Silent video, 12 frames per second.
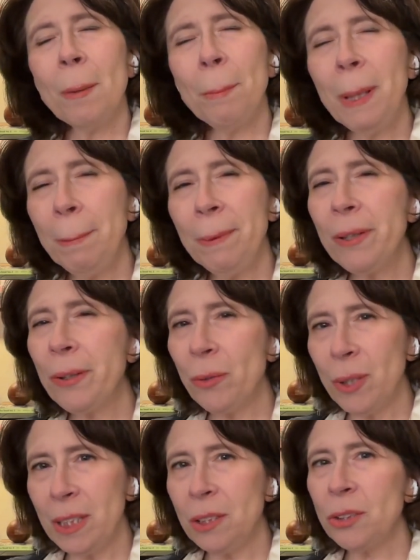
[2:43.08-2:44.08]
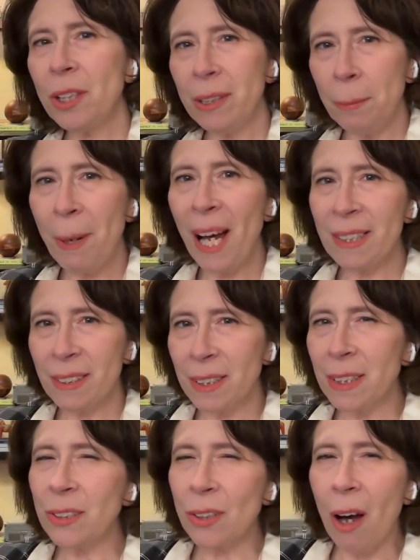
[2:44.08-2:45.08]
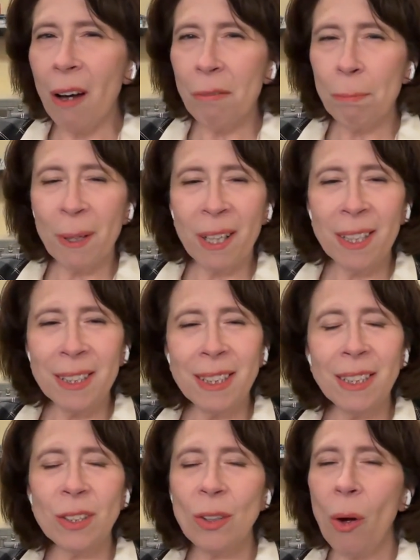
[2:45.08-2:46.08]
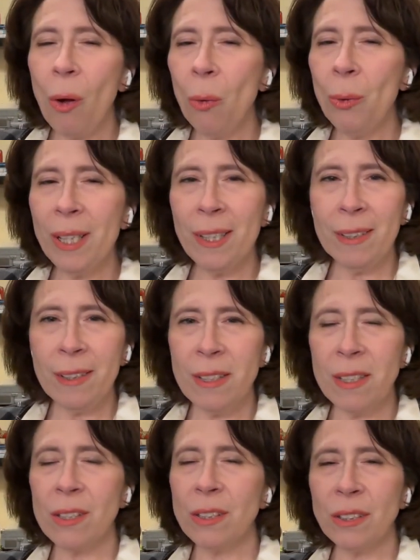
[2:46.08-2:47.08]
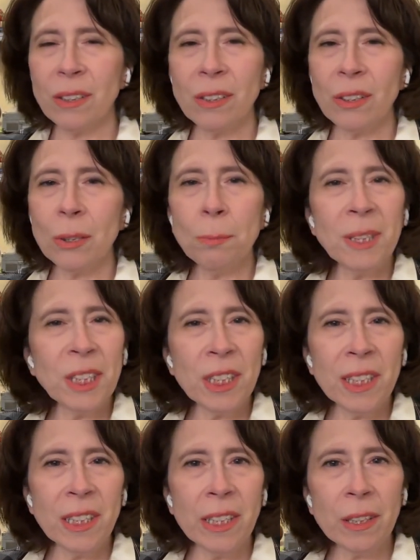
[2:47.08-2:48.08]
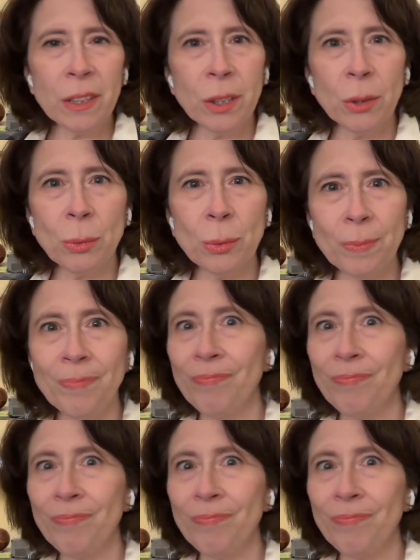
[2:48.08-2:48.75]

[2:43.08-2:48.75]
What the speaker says: people are going to try to pass this off because it's always just so much easier to